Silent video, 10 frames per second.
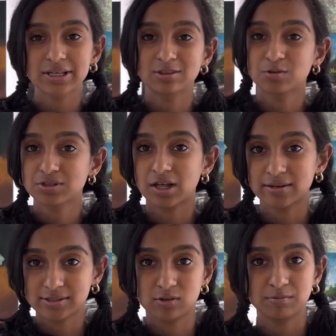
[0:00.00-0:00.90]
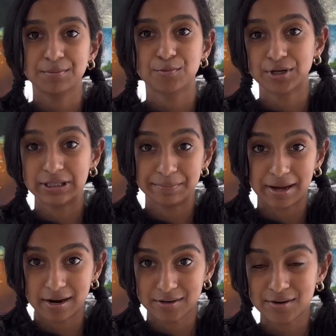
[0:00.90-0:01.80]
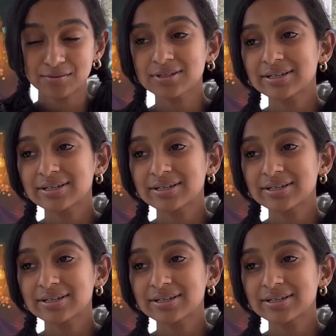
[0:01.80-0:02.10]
and those colors will be more in the background.